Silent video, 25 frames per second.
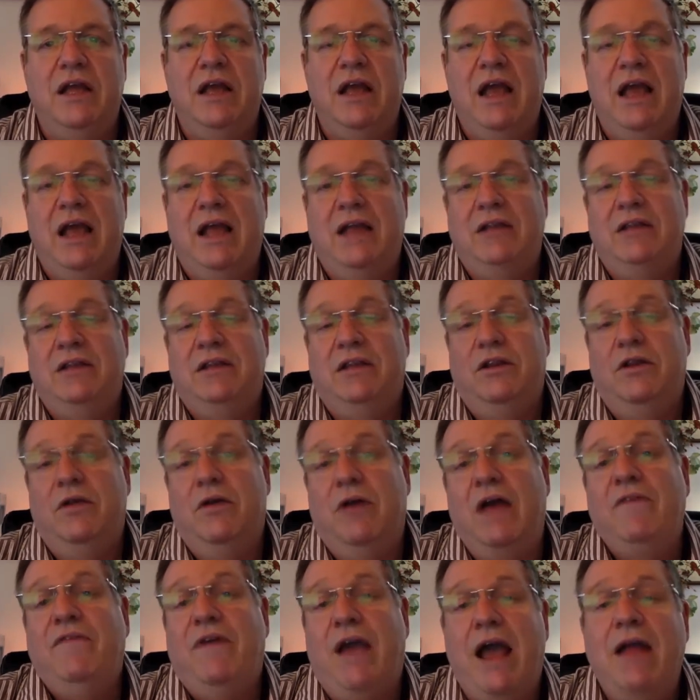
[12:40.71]
And,
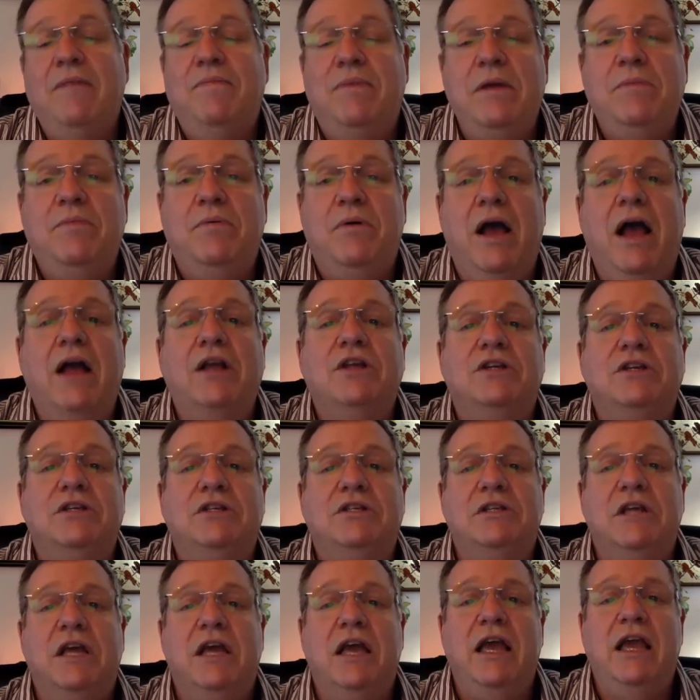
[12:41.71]
I've had people actually
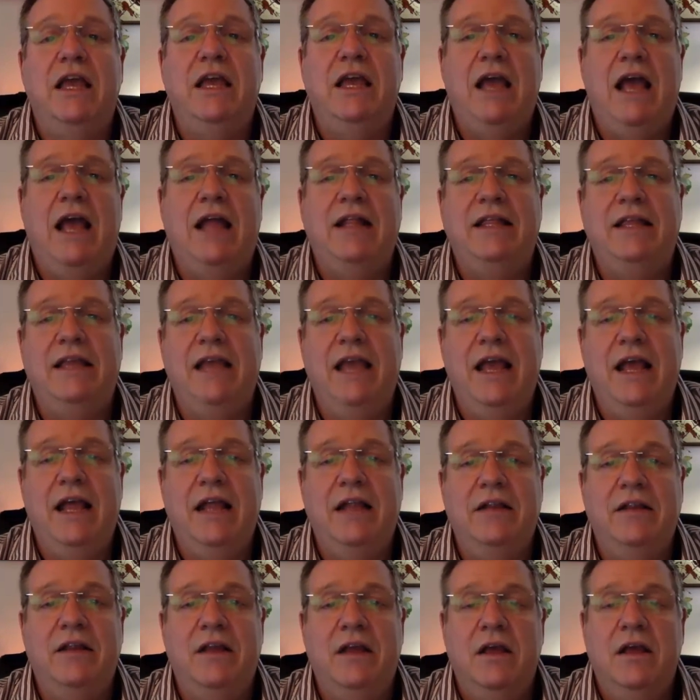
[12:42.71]
say at the
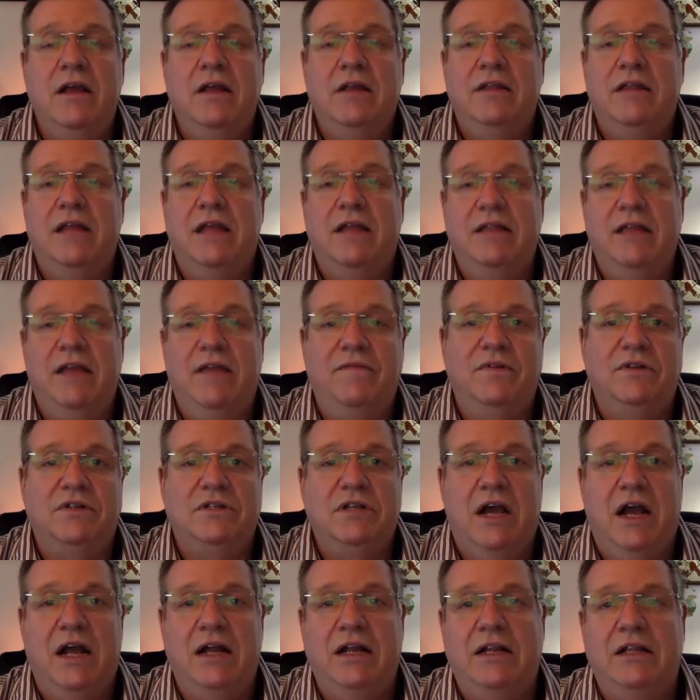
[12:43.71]
end that they've
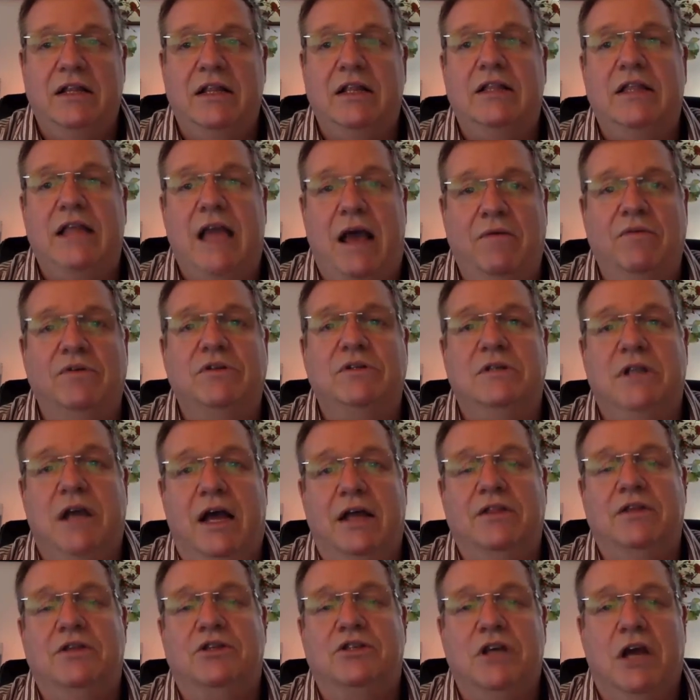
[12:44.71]
decided that that was
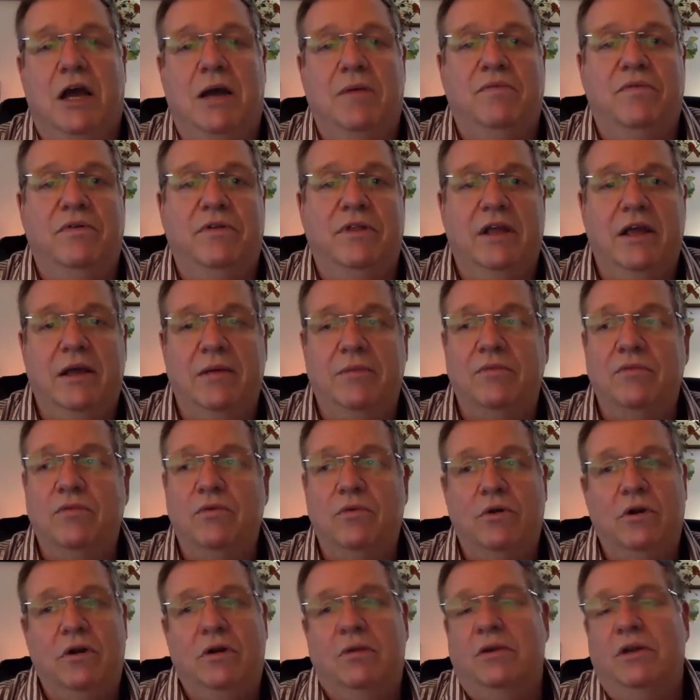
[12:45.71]
not the job for them.
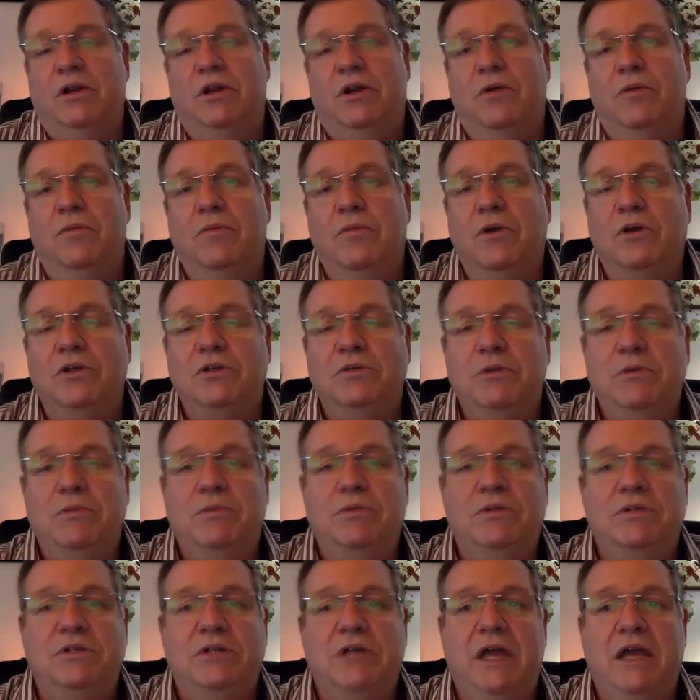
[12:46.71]
Or, most
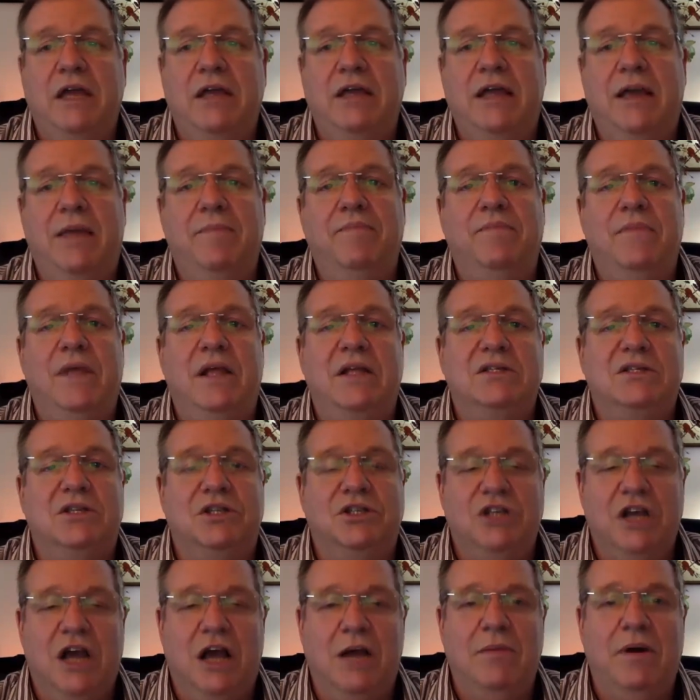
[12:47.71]
people say, yep, that's the
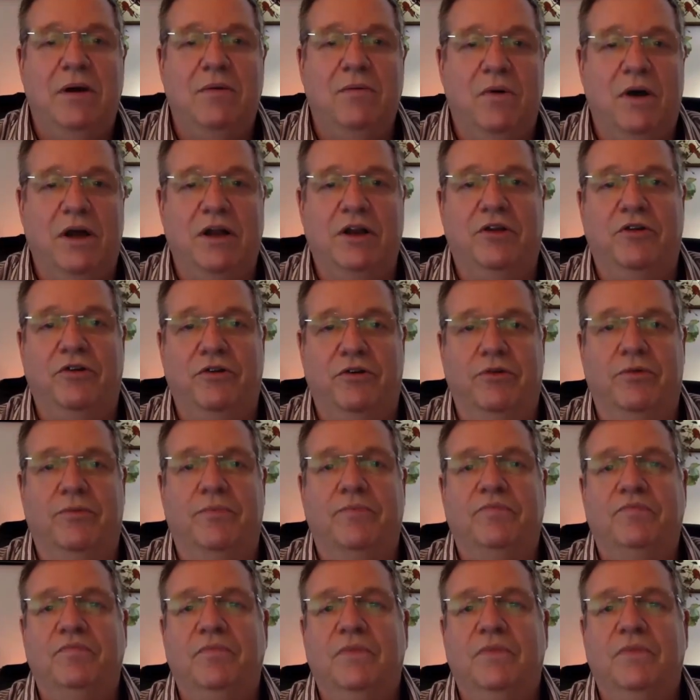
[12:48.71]
job I want to do.